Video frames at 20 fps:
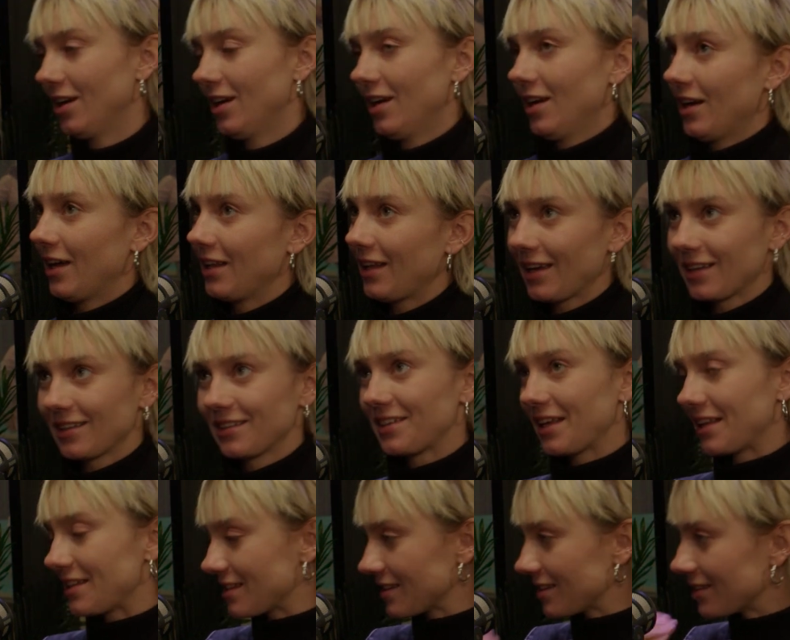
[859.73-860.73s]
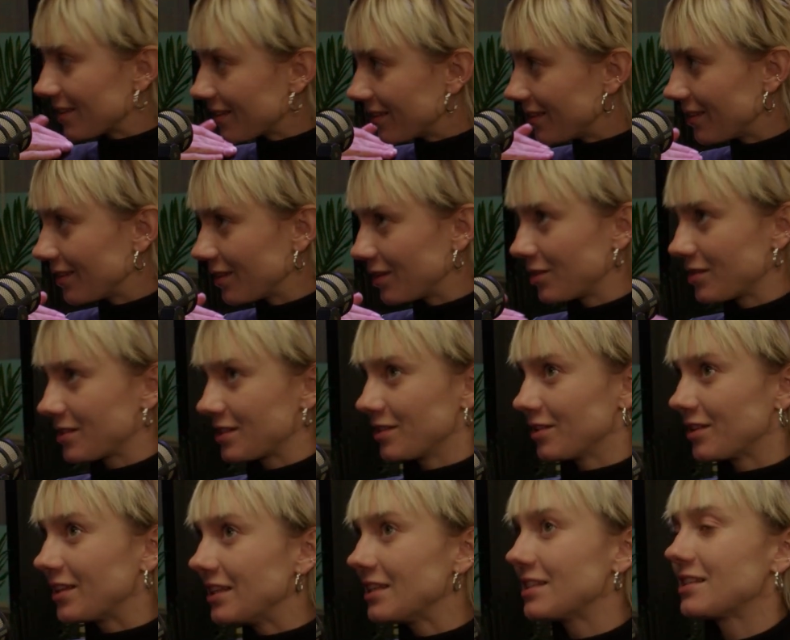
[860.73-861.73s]
And like
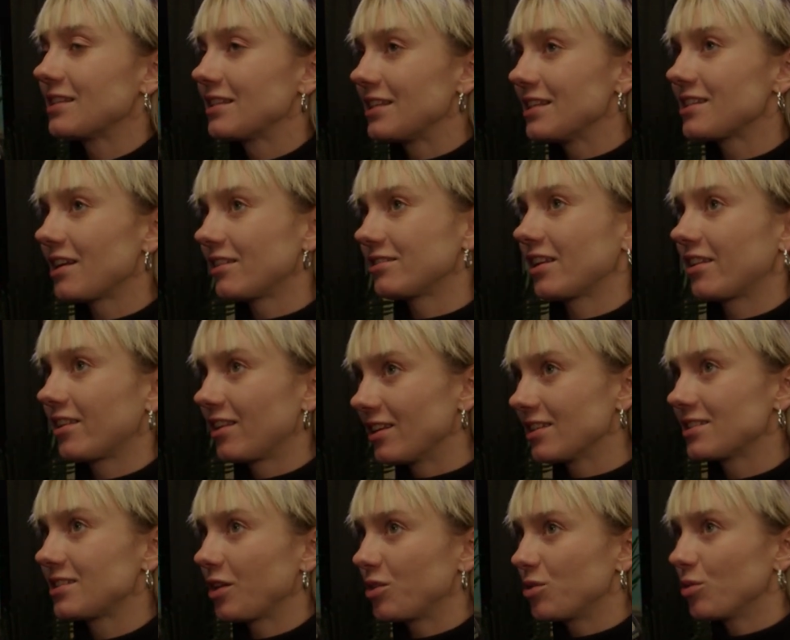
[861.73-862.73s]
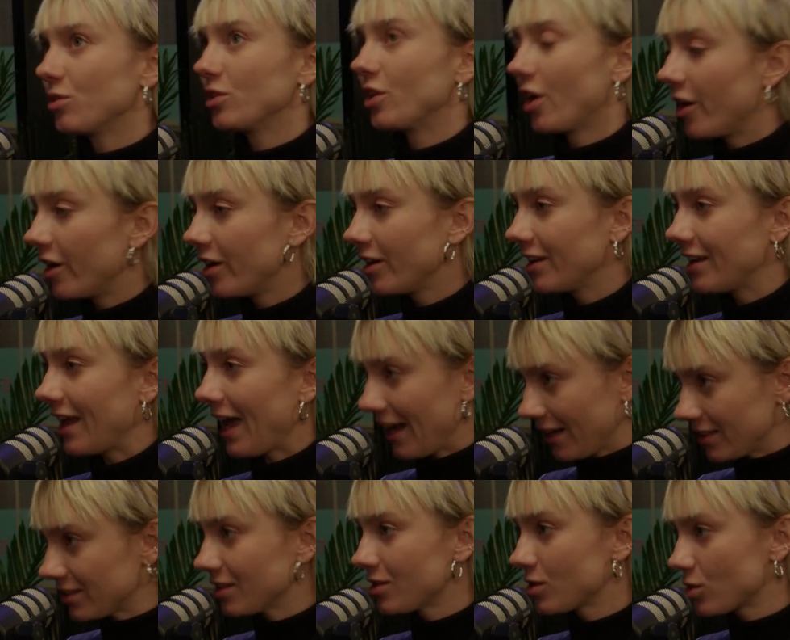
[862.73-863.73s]
these are the things that you learn in
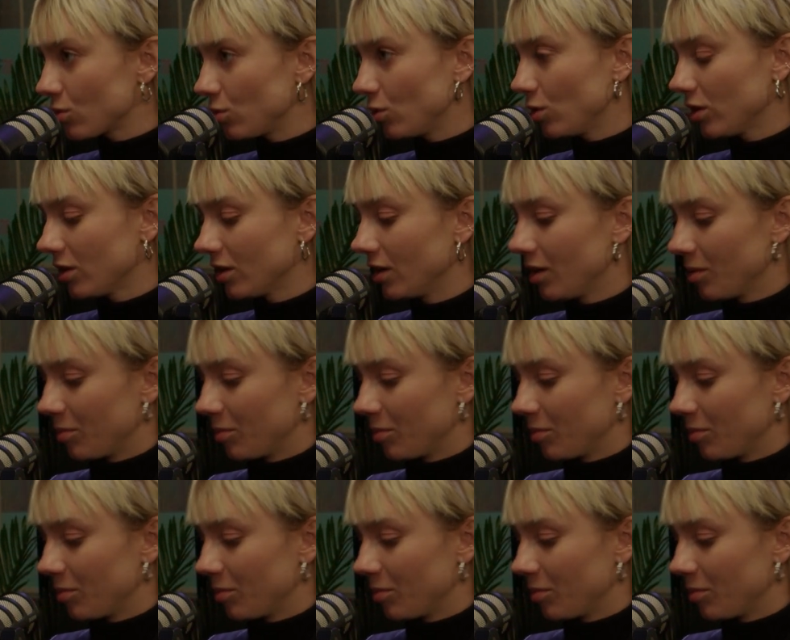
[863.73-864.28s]
acting school.